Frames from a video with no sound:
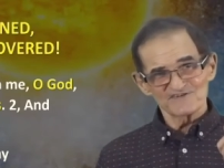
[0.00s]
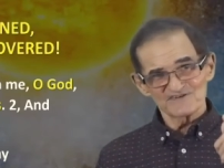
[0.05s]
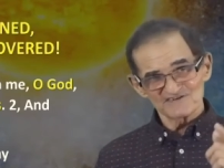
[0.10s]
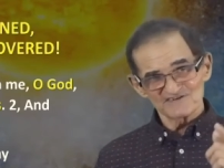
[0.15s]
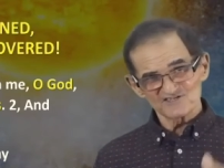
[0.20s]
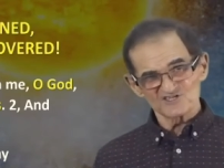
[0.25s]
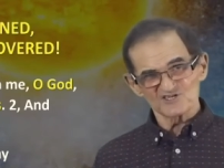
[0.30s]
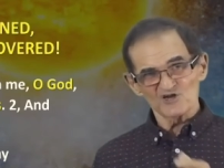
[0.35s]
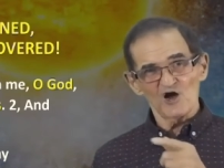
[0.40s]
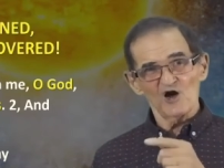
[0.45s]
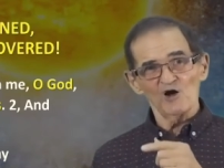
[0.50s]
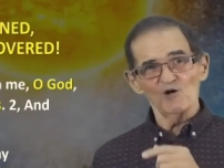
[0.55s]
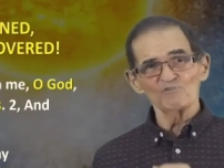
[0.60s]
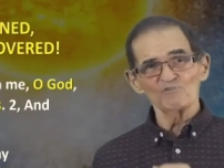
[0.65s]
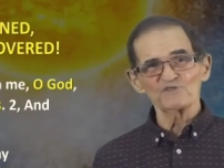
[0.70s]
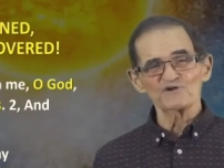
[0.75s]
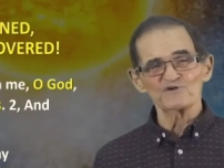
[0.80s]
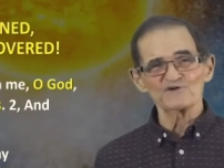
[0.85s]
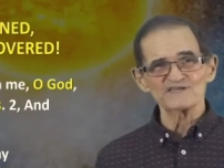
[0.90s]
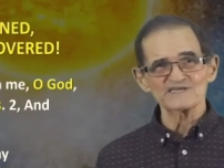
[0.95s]
Psalm
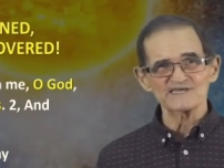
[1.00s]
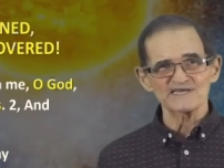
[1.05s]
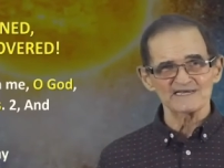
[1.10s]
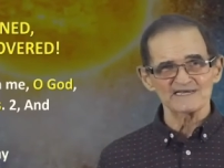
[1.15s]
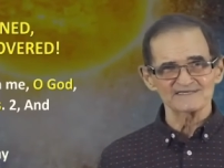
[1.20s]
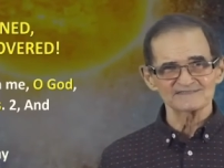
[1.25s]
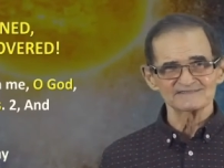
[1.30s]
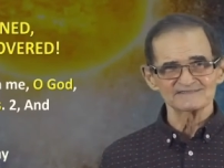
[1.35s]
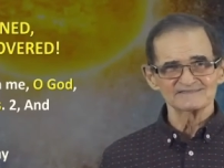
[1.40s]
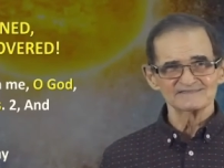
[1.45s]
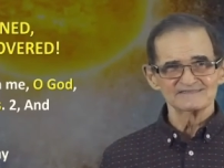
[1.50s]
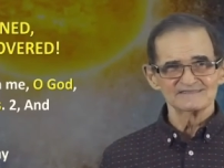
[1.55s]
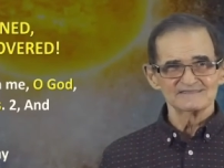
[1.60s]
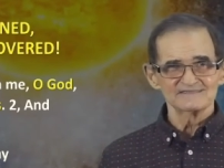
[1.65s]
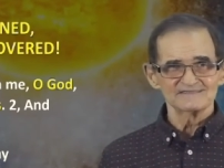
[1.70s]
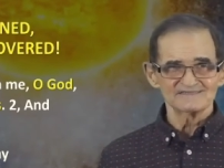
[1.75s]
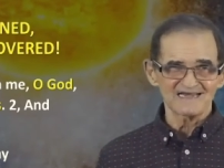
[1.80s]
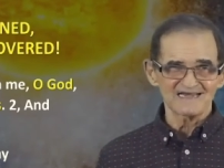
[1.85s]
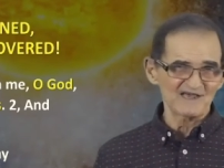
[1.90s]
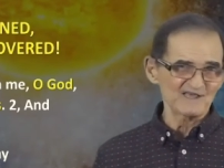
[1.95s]
38.
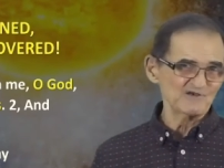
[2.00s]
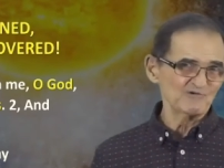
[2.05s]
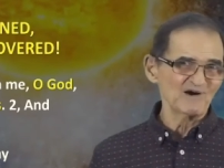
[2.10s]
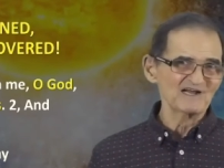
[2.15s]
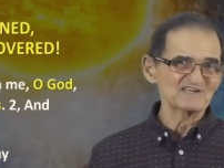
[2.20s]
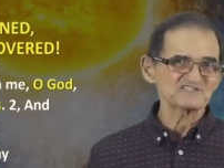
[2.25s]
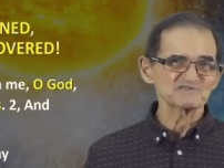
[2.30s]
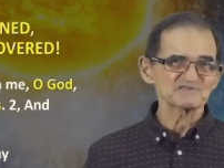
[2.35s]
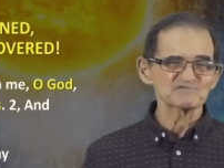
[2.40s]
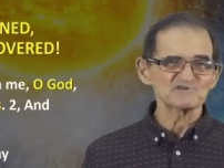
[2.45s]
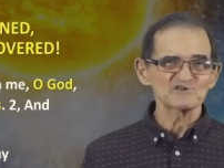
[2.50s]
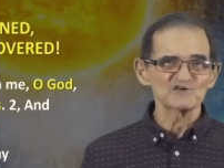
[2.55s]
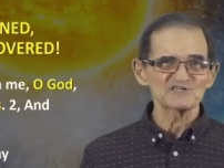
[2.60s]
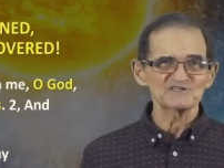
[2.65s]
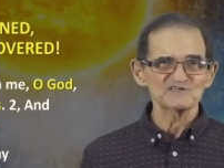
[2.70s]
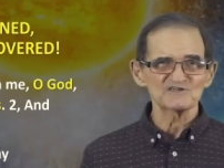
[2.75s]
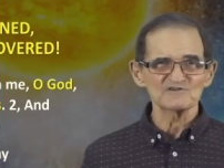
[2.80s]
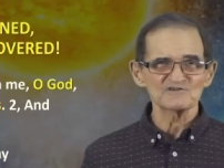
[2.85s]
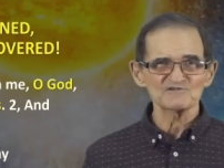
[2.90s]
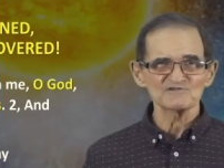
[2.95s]
Now, you want some
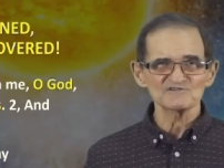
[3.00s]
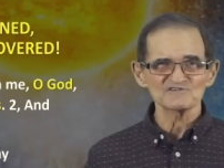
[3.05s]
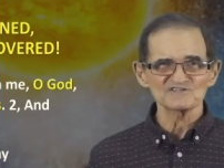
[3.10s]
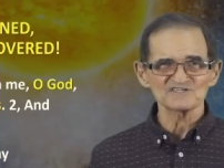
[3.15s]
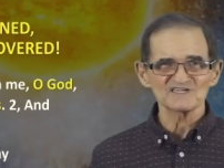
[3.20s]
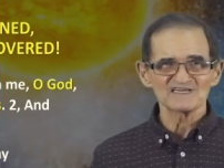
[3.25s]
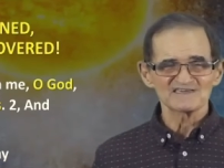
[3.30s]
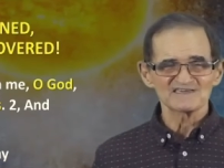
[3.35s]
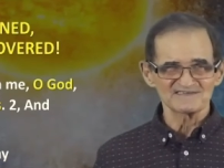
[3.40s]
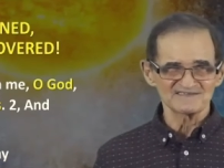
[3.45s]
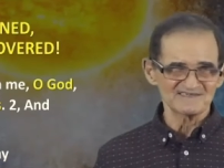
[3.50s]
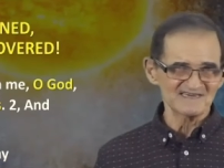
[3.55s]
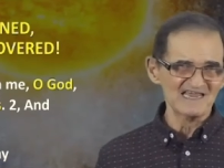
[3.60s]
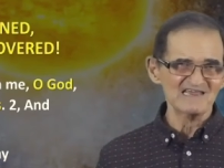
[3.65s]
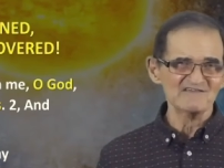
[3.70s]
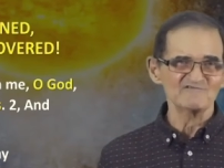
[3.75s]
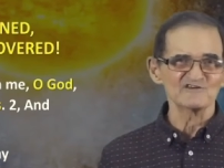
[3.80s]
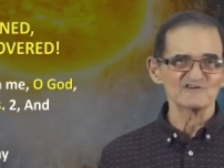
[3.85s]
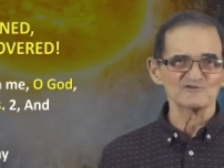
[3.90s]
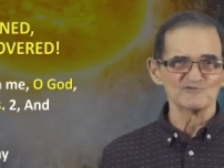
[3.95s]
good news?
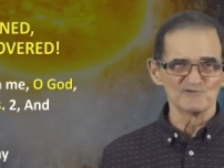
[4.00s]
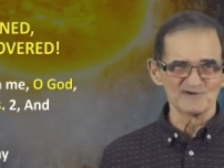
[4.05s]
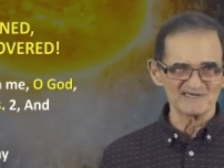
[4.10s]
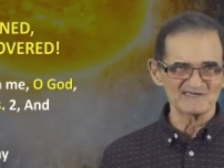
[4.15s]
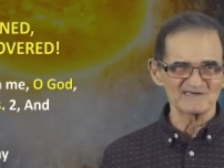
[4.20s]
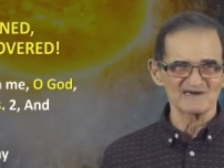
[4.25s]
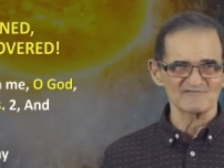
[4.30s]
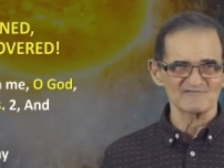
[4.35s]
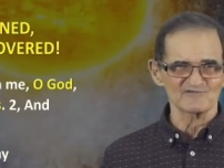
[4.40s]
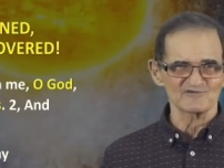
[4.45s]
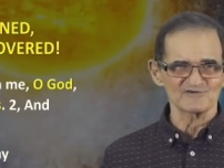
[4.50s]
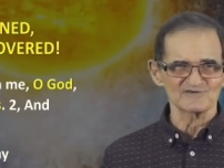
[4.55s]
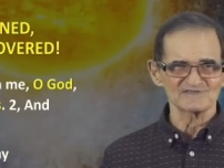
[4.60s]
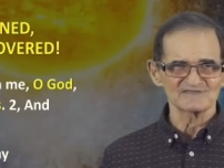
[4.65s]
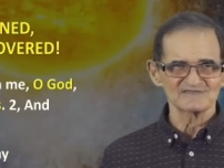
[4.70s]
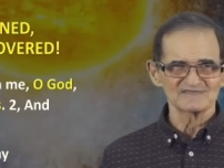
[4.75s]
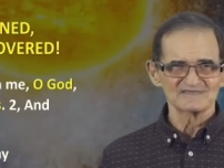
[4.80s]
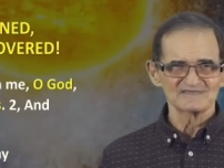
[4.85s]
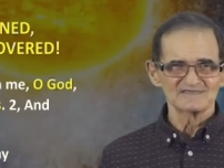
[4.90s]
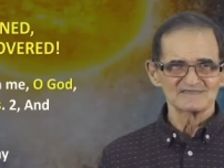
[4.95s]
David recovered.
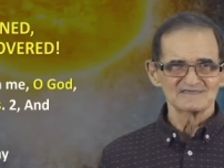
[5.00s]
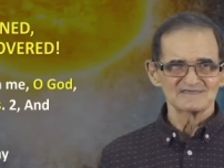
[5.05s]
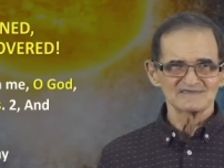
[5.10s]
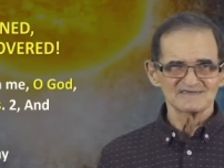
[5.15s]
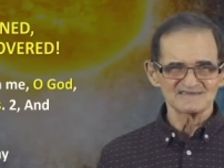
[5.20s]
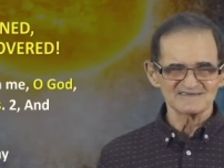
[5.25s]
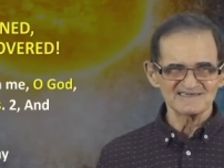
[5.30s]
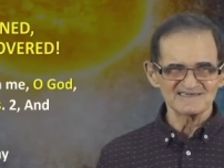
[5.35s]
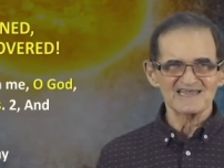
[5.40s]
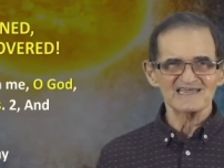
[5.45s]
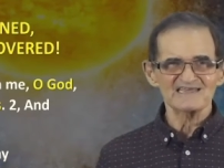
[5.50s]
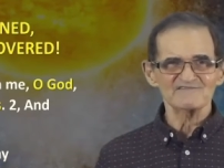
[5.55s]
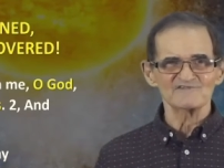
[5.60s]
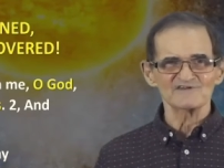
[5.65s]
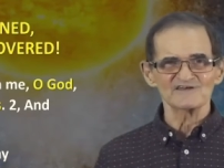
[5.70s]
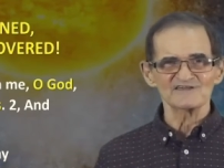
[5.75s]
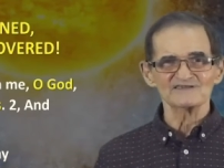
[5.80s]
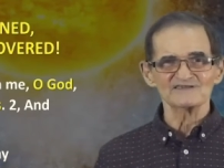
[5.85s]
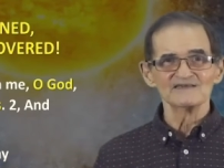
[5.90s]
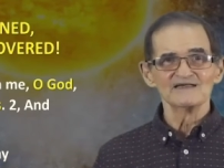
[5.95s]

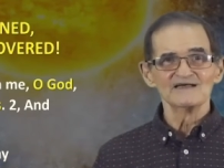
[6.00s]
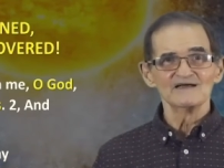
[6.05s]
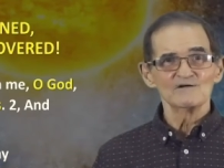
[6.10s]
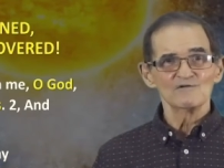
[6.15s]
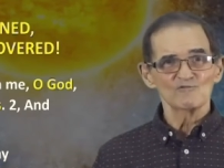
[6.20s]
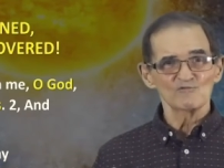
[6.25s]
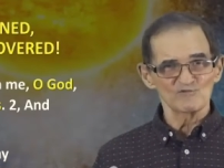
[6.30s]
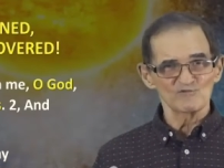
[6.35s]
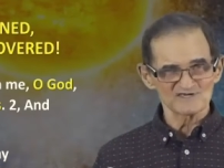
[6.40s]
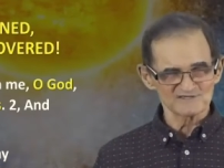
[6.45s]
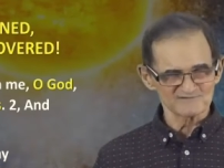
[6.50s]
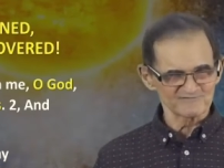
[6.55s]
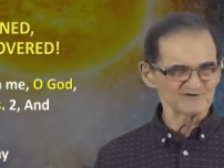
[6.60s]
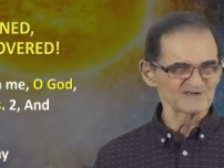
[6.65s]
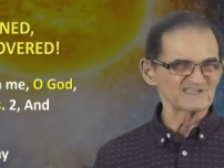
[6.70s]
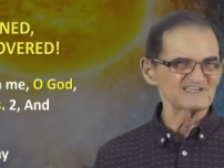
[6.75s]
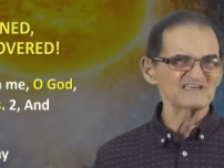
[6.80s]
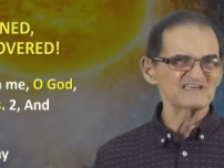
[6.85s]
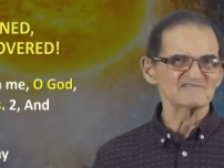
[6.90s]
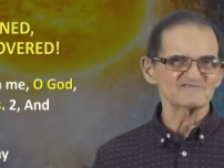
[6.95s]
David was
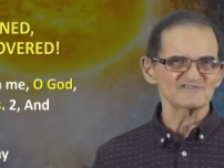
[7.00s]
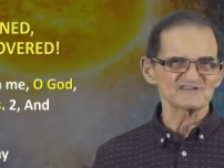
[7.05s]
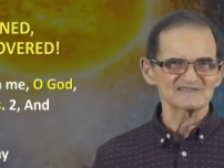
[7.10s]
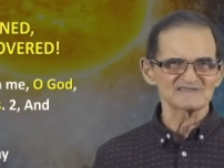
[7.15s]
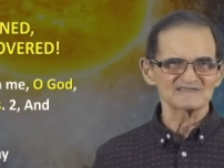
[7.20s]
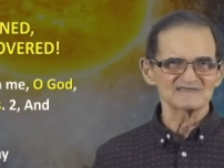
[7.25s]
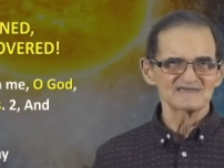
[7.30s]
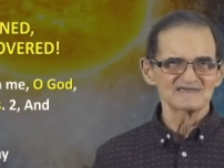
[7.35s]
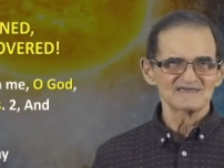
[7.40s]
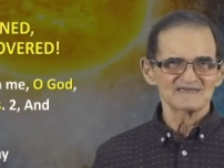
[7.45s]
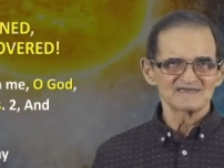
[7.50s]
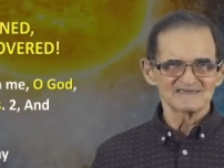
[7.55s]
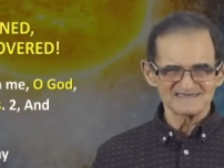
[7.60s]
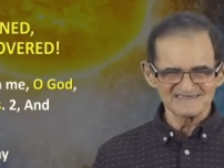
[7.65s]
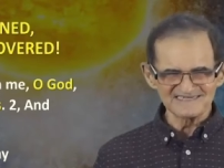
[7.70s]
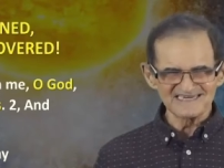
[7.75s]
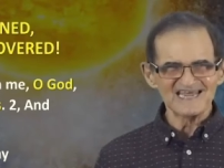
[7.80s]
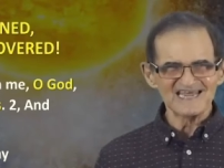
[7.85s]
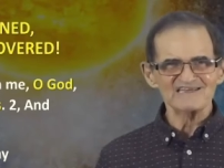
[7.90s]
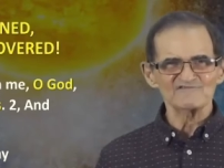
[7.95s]
forgiven.
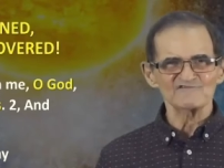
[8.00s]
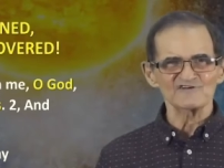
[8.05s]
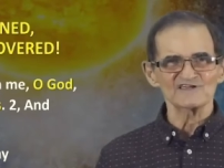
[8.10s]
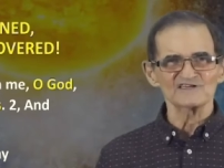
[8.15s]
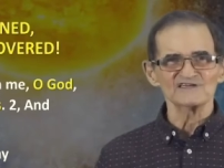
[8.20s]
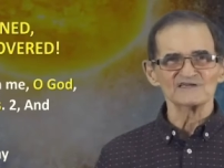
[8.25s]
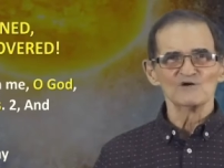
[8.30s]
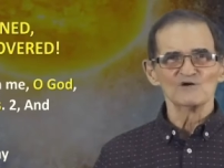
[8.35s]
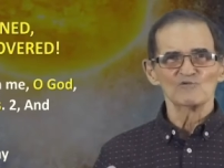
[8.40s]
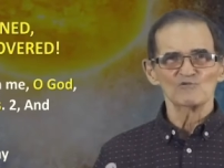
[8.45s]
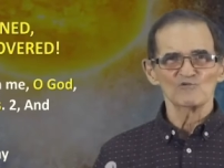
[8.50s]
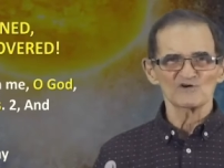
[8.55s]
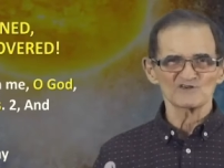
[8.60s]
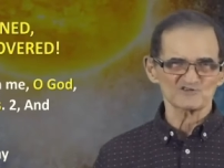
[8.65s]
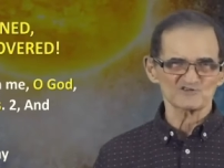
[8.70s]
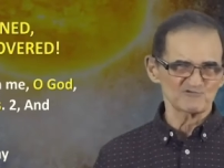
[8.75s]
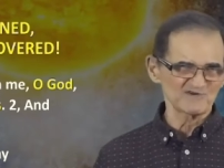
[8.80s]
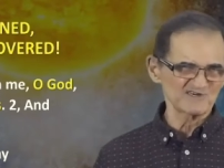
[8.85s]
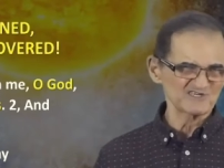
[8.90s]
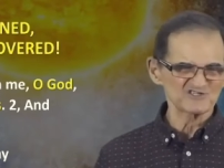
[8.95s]
David
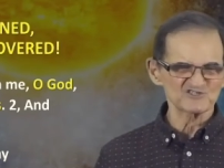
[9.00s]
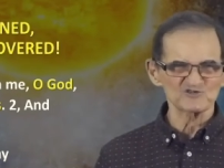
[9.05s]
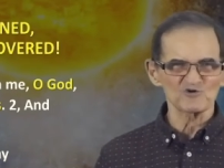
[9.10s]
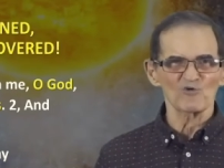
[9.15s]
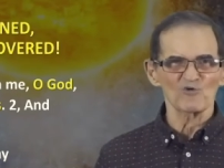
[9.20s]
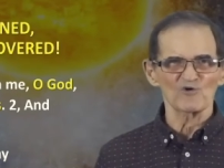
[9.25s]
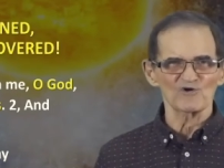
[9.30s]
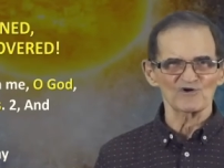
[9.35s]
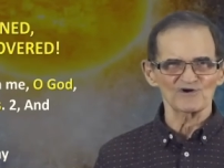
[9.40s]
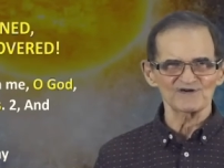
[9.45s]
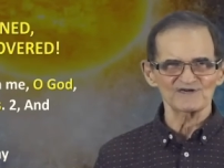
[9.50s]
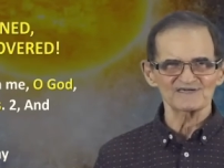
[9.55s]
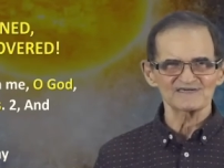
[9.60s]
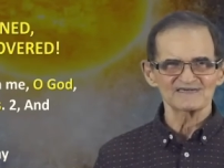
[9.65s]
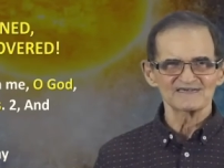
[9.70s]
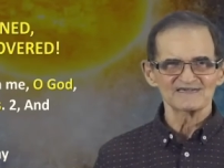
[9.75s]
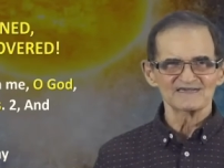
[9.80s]
was restored.